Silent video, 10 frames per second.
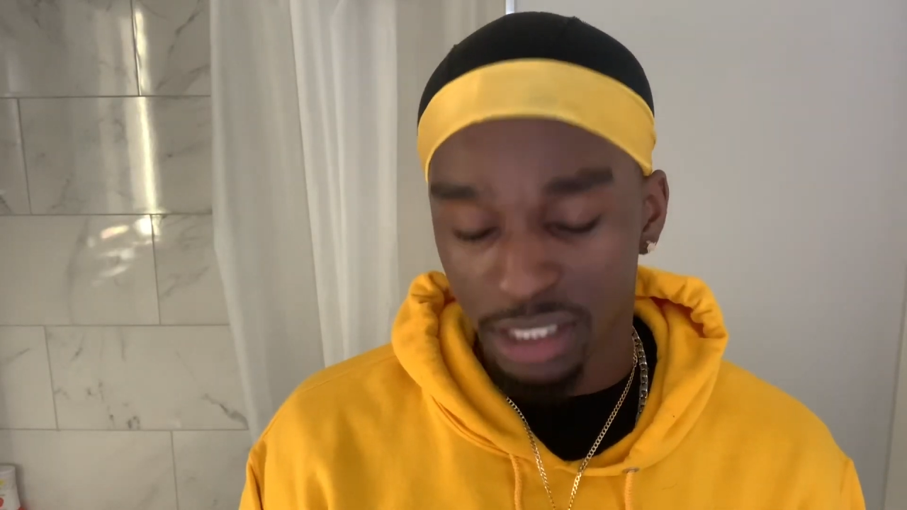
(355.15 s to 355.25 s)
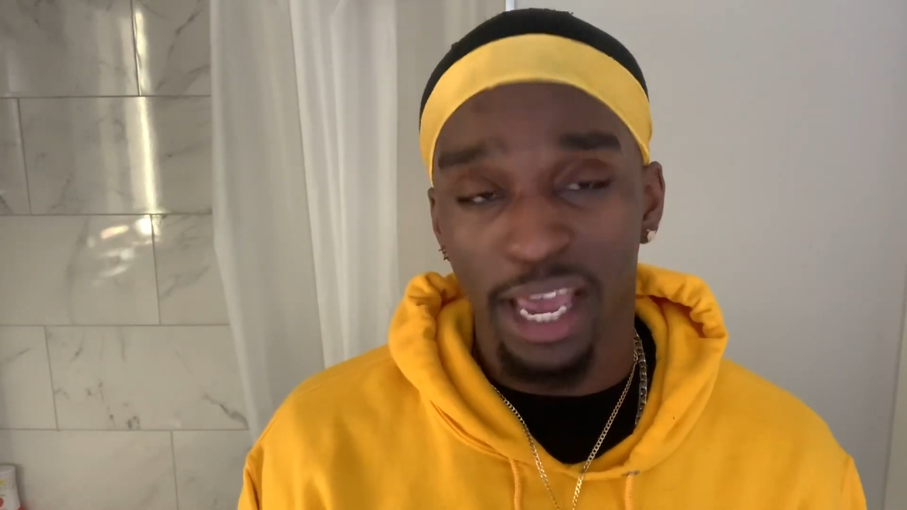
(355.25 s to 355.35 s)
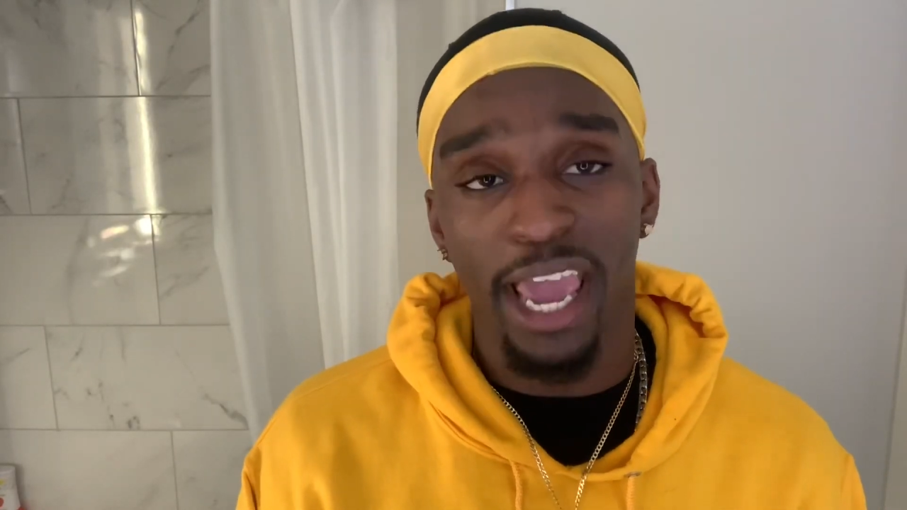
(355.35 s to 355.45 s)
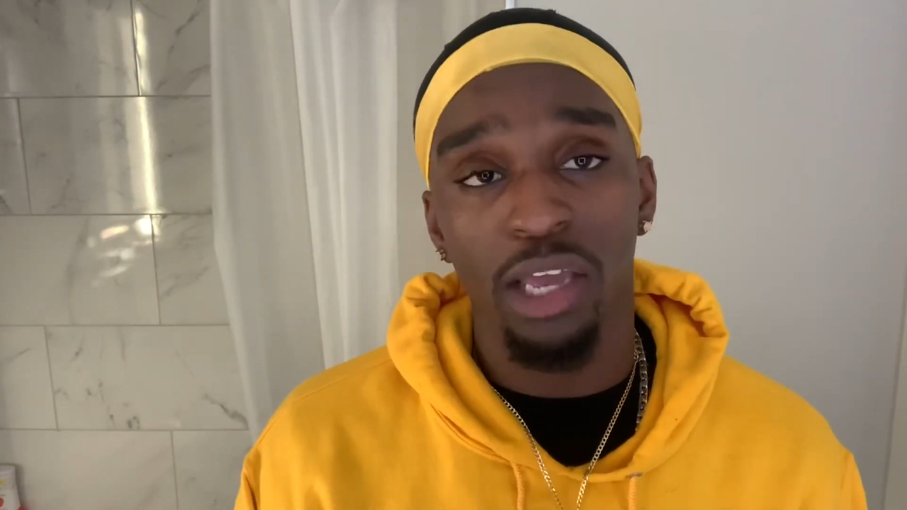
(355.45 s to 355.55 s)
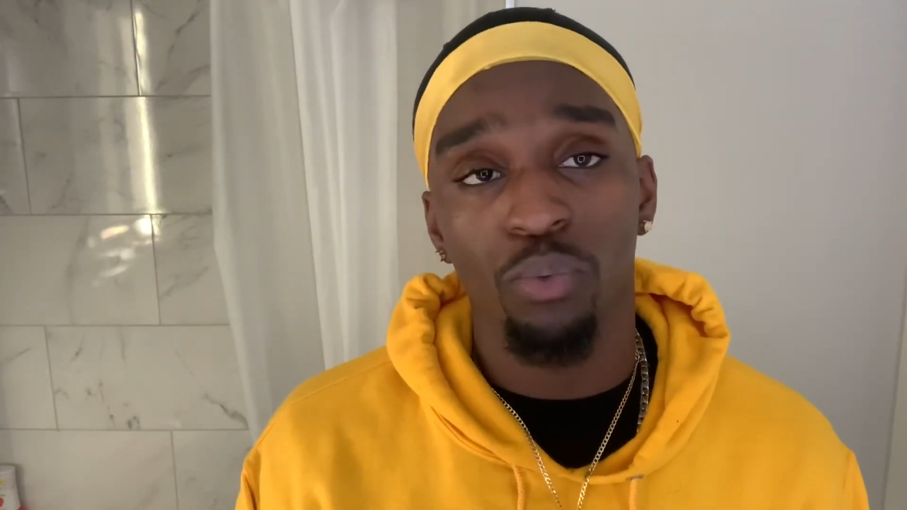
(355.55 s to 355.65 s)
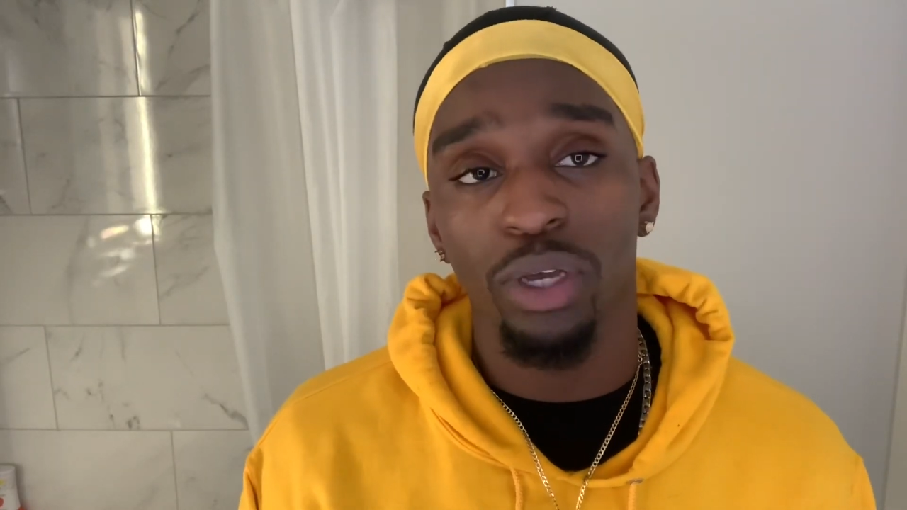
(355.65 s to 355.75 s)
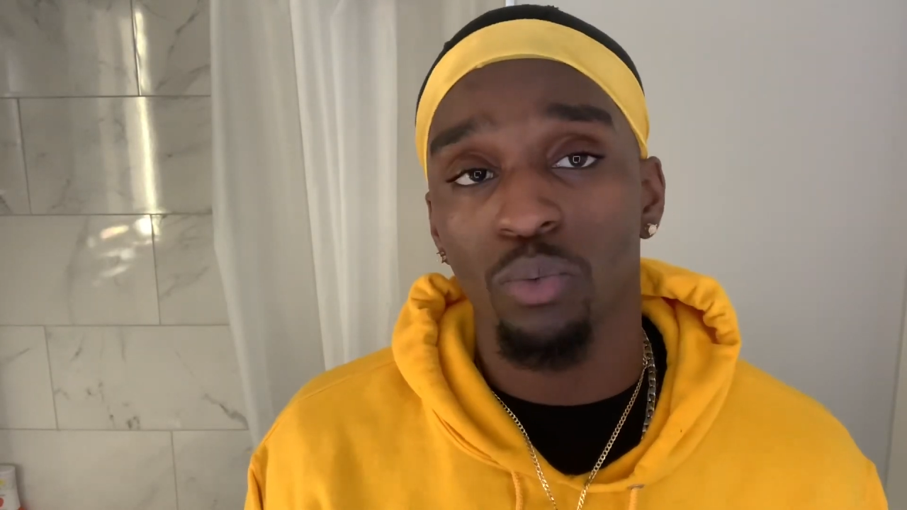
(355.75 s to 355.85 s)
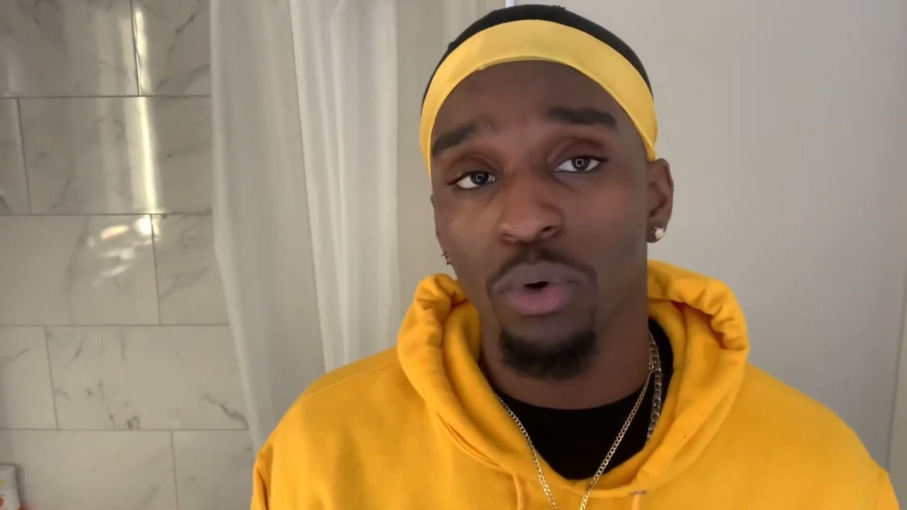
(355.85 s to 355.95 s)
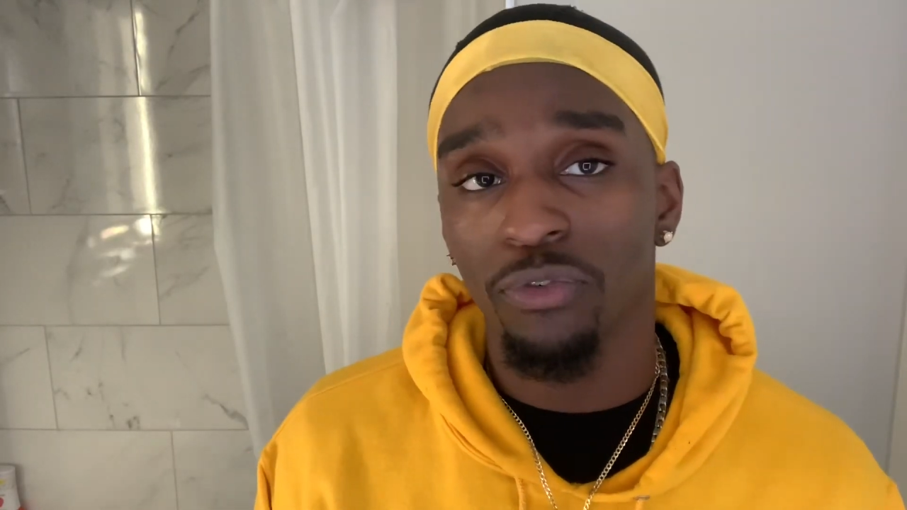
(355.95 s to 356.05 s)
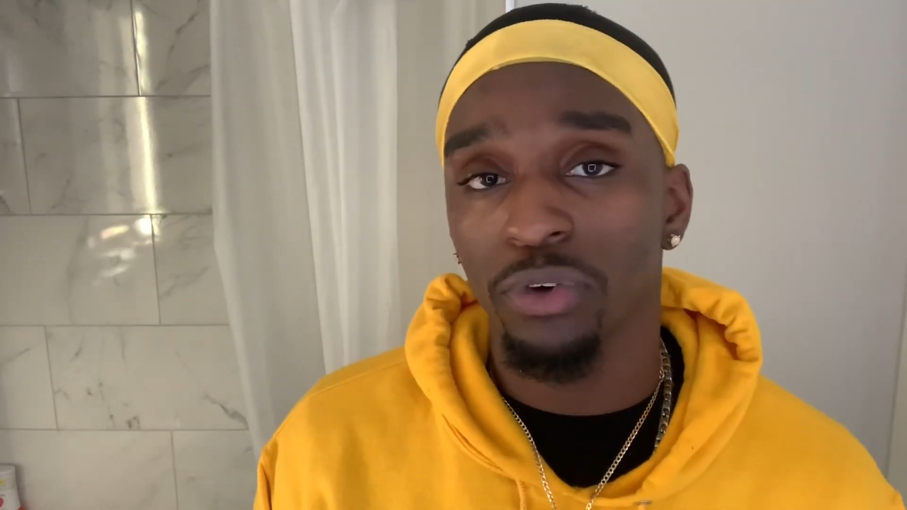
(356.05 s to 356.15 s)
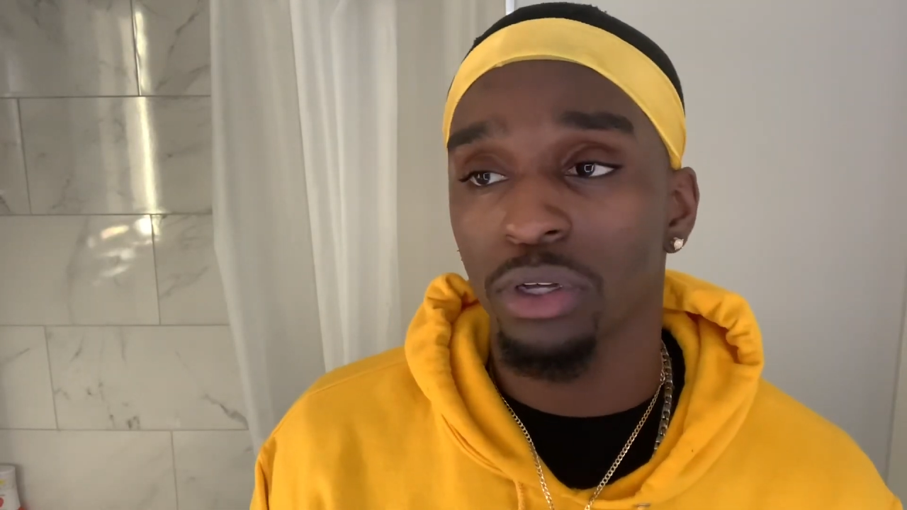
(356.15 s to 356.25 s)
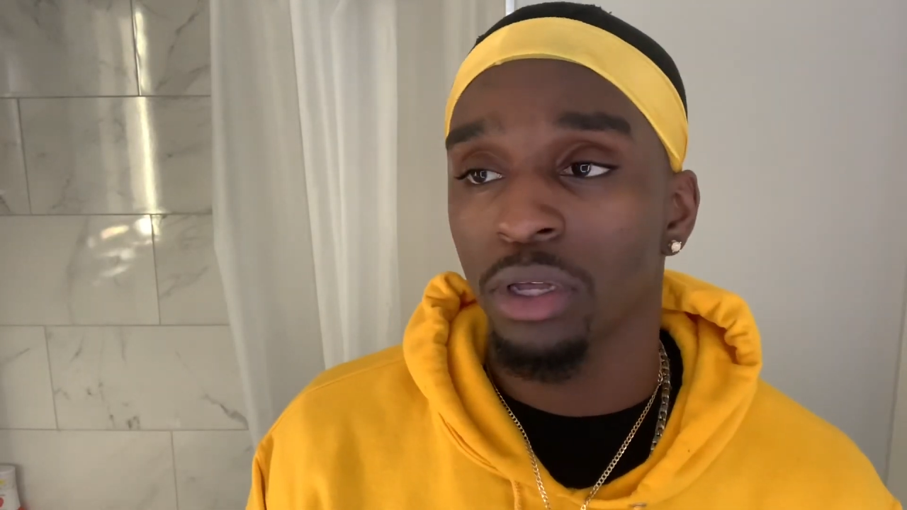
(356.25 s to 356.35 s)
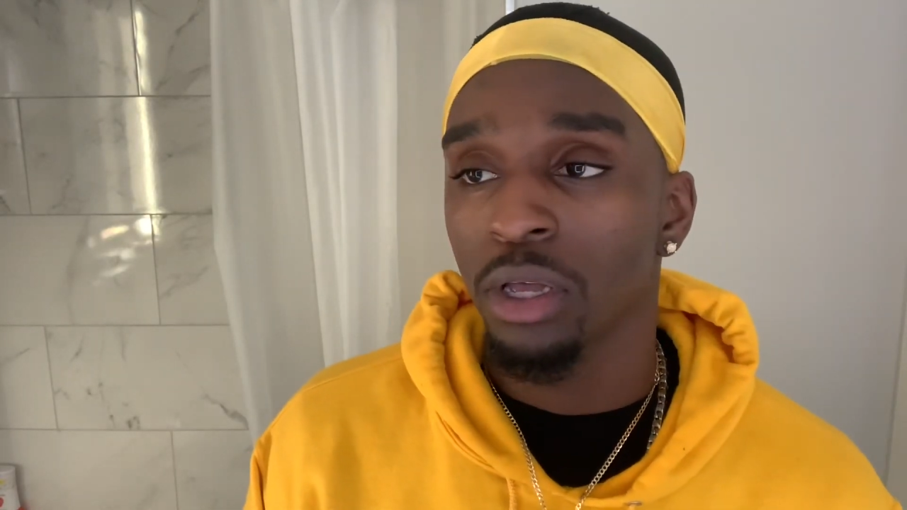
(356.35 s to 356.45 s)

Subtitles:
to 8 week woofer,